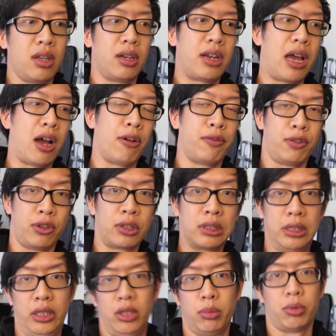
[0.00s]
Now for a
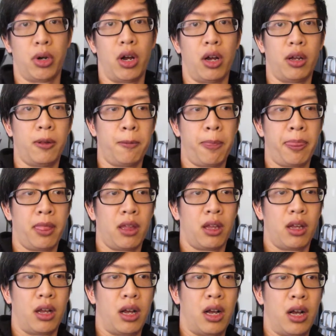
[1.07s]
clear bra,
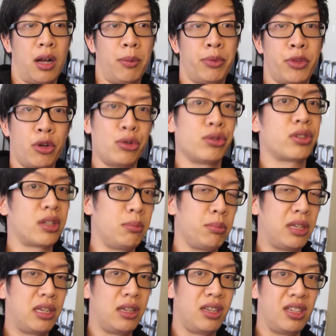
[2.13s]
those can
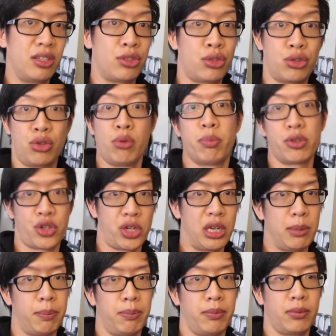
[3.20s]
be super
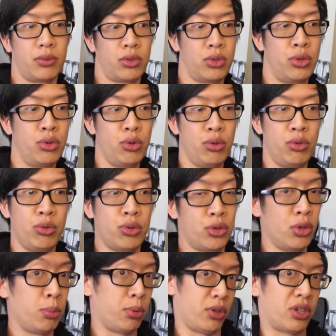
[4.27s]
cheap to
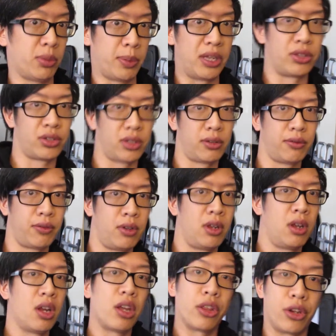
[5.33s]
super expensive.
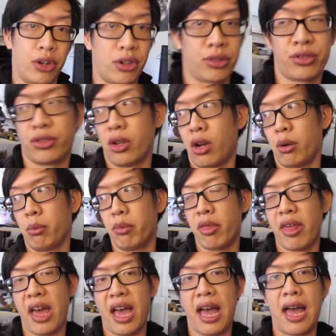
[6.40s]
There are some
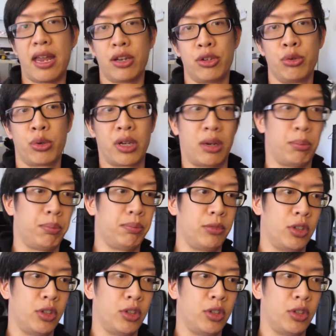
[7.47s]
that you kind of